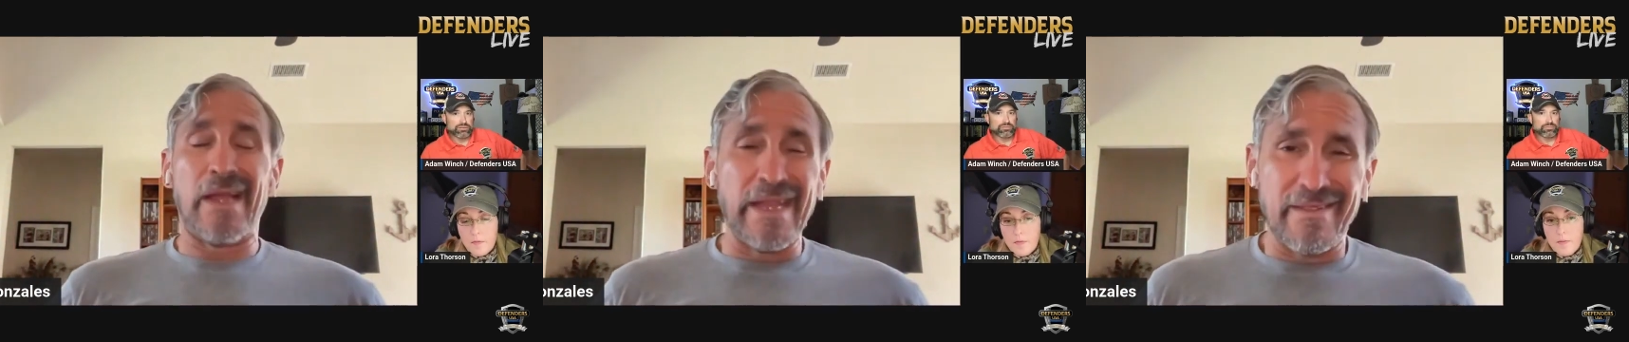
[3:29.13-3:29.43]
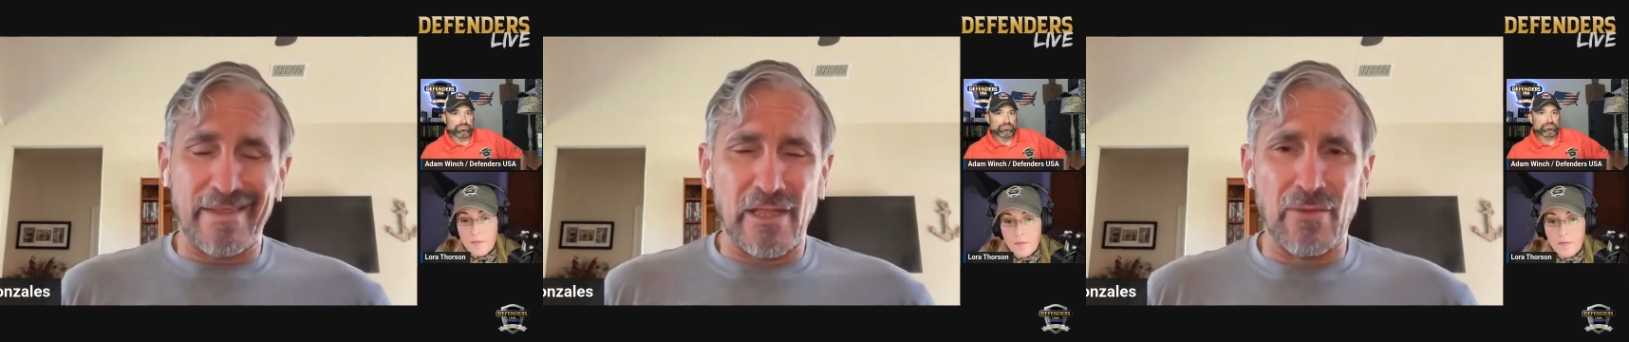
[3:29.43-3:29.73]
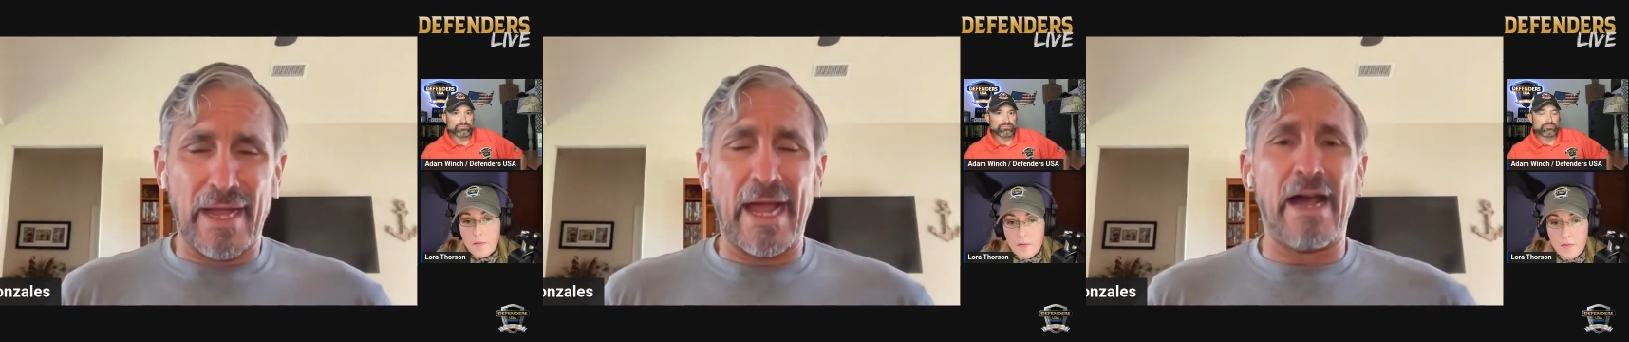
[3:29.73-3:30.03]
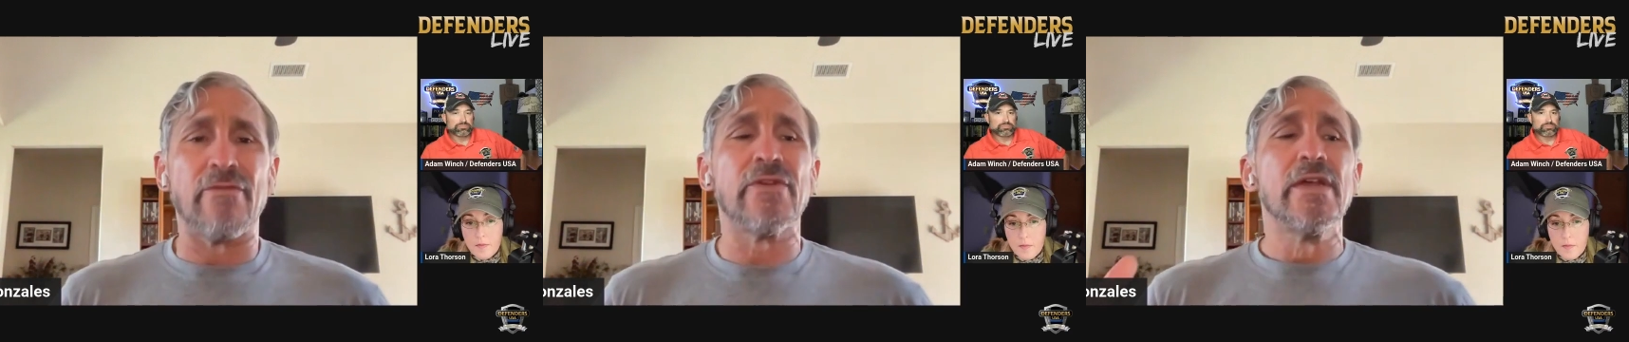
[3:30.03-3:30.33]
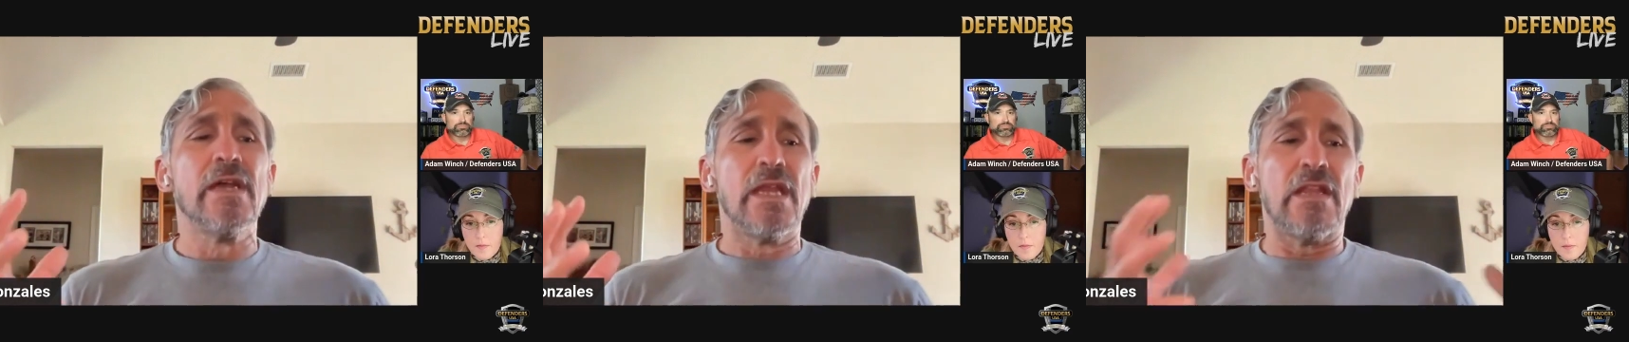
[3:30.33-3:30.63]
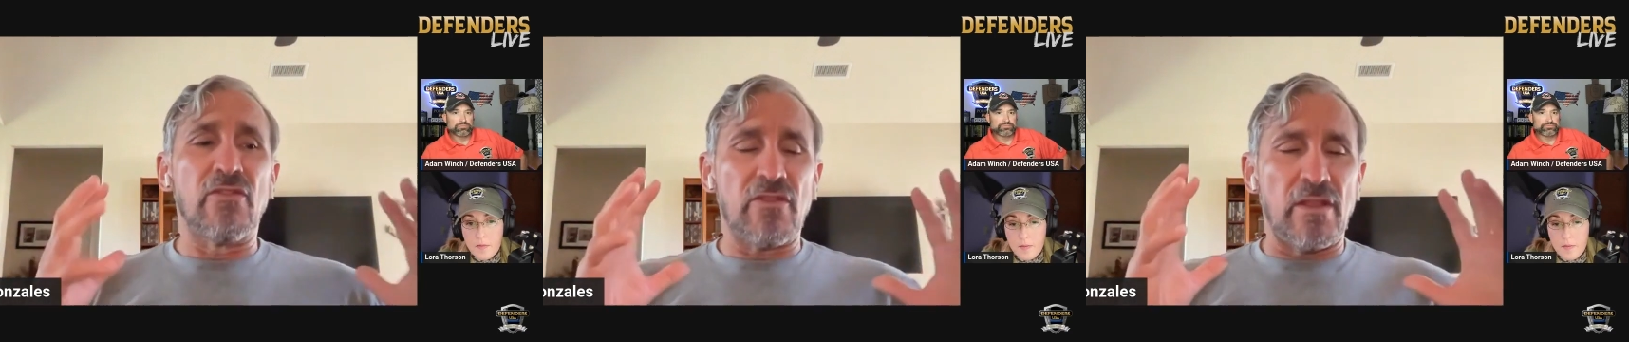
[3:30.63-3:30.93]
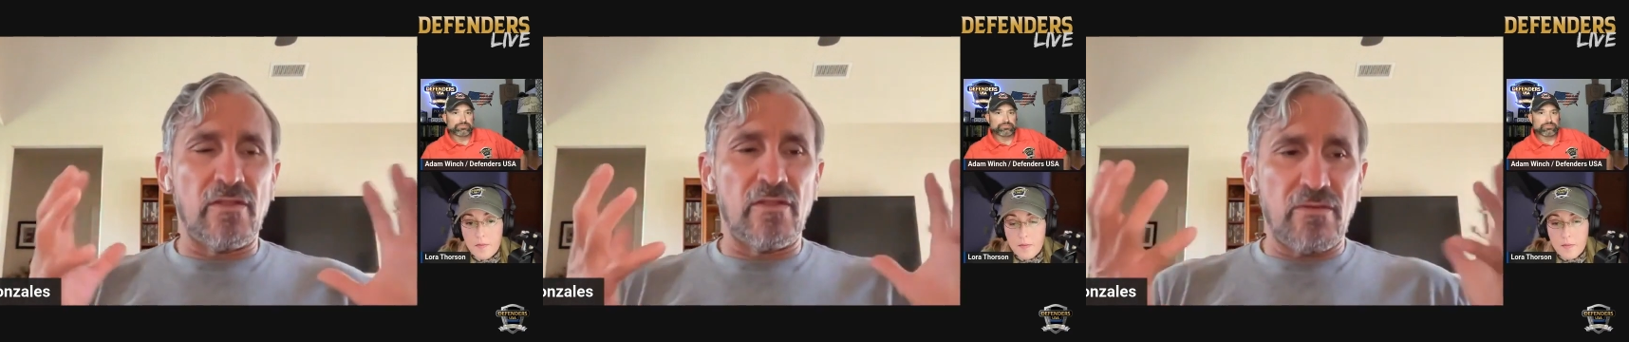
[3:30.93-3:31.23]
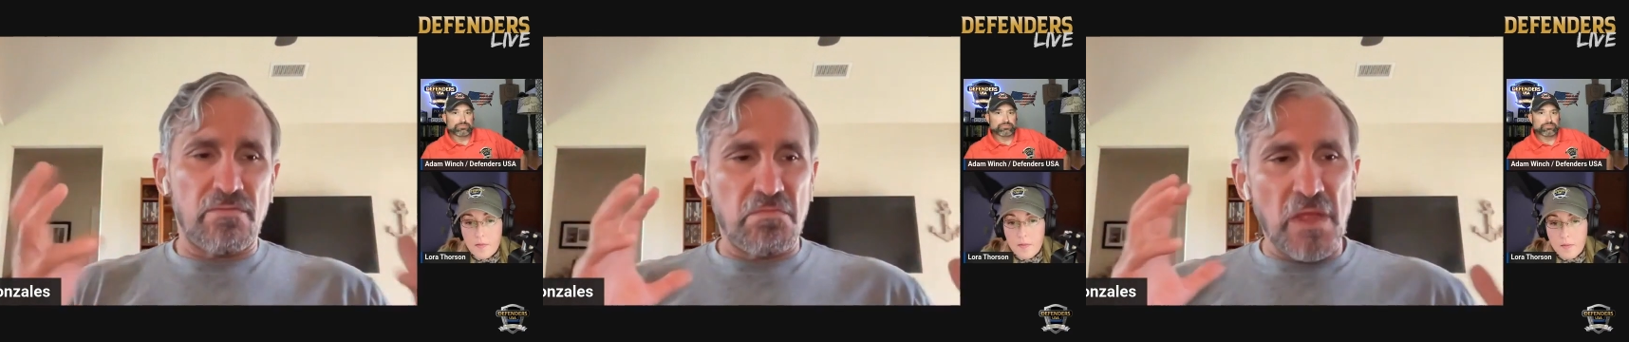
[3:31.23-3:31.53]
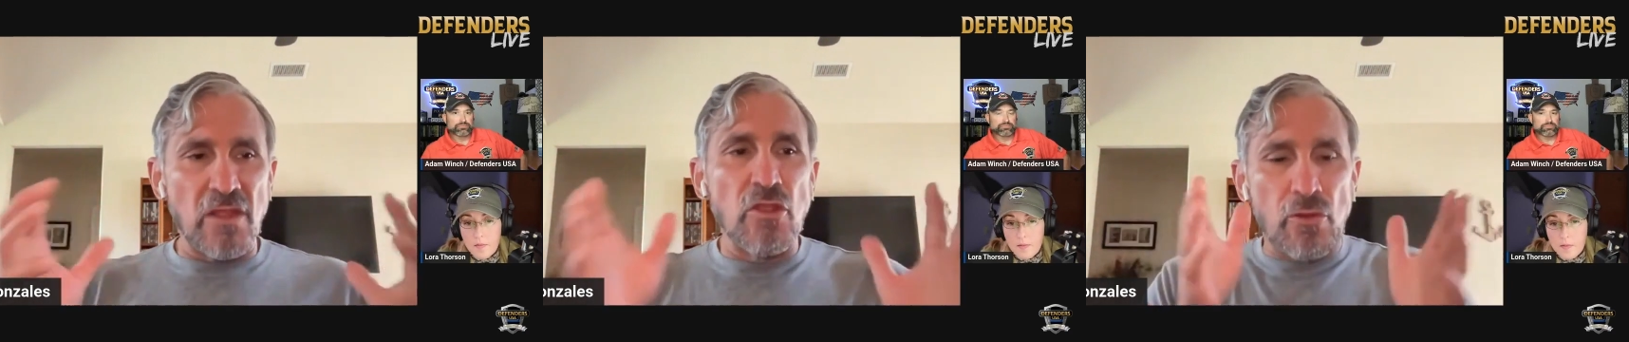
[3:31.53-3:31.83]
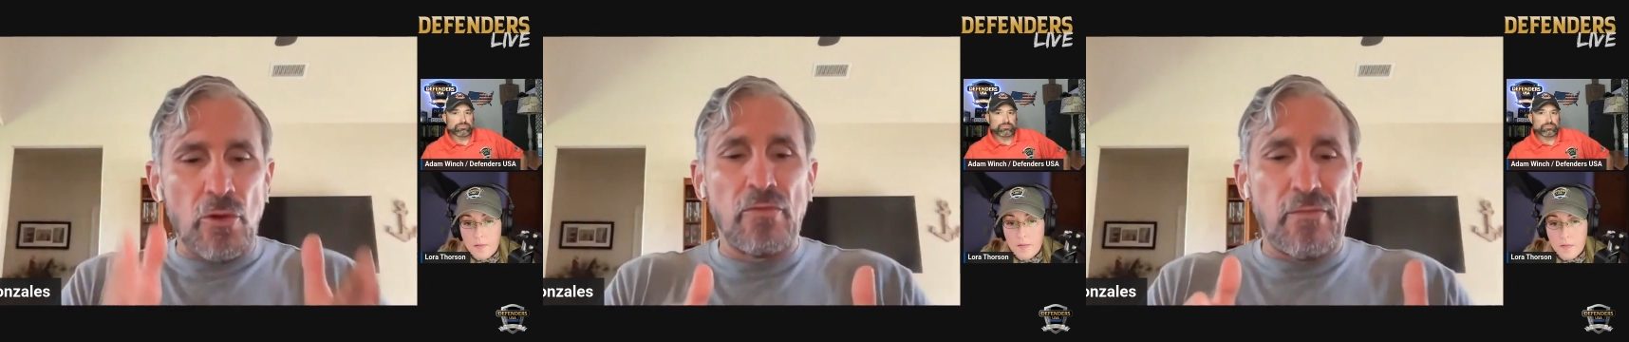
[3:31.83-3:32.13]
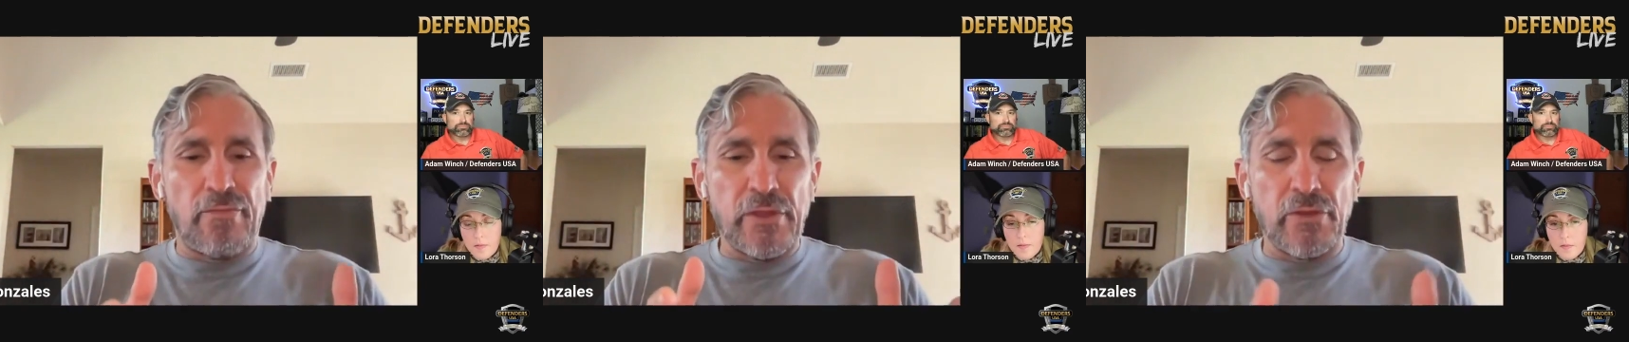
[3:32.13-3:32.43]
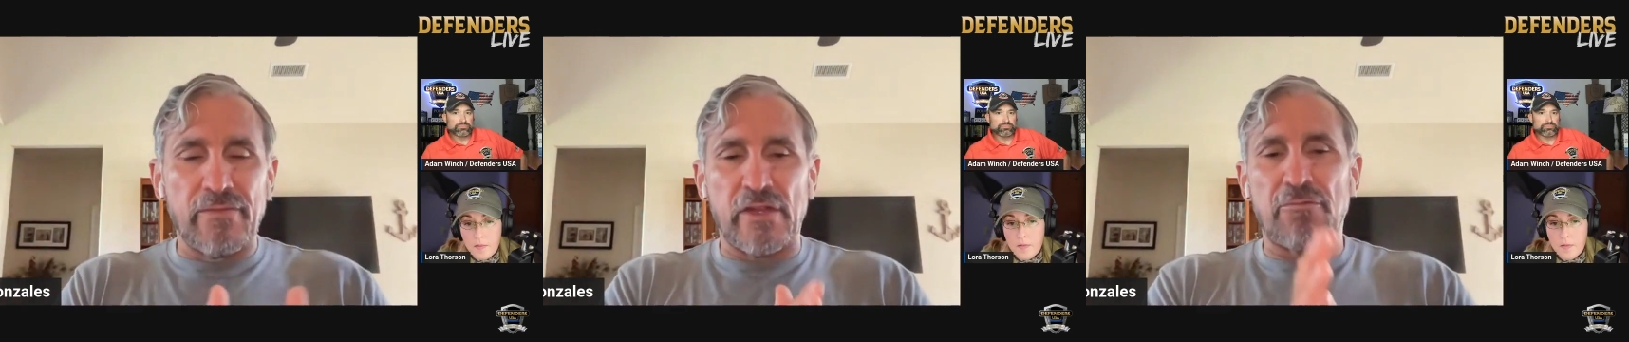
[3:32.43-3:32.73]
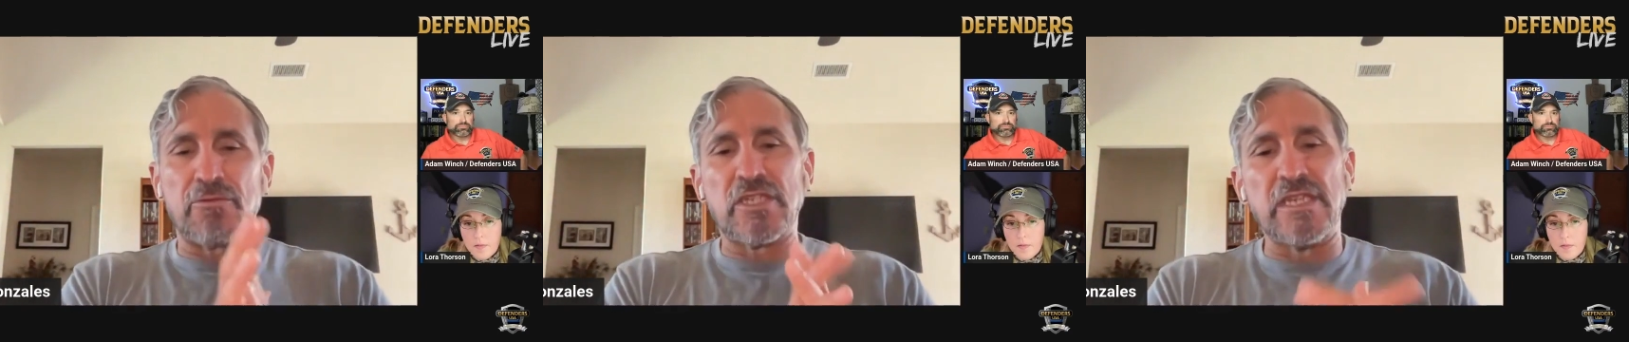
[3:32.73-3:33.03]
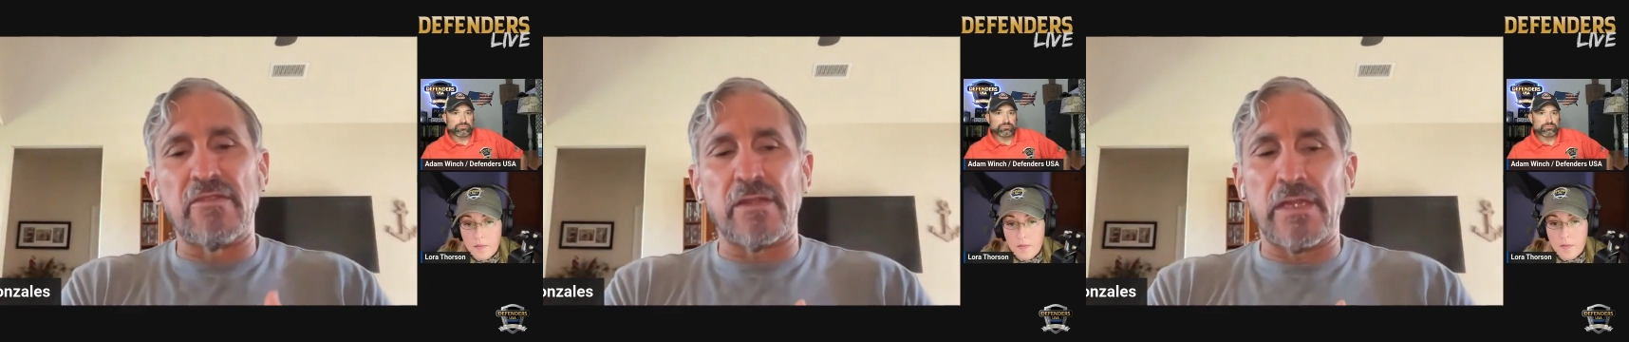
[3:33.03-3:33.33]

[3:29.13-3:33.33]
Speaker 1: likes that you have it's it's in your own field of expertise.